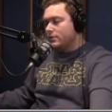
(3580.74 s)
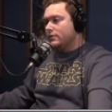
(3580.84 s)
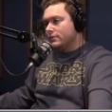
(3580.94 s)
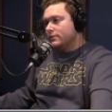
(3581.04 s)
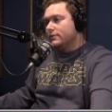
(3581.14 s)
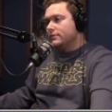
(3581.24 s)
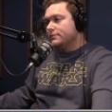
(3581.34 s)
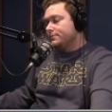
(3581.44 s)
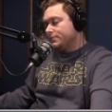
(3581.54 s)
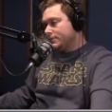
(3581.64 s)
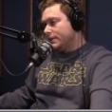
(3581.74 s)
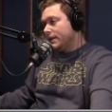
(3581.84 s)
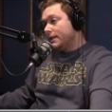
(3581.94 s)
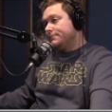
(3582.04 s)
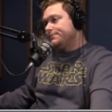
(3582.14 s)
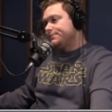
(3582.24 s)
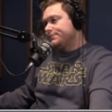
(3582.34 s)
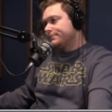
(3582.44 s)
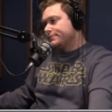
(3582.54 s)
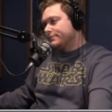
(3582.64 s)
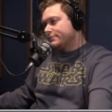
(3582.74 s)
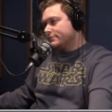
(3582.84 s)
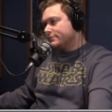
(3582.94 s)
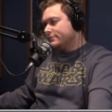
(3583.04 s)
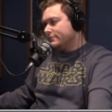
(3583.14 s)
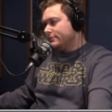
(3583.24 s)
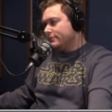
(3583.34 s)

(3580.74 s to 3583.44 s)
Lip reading: earlier you missed a really great opportunity when we were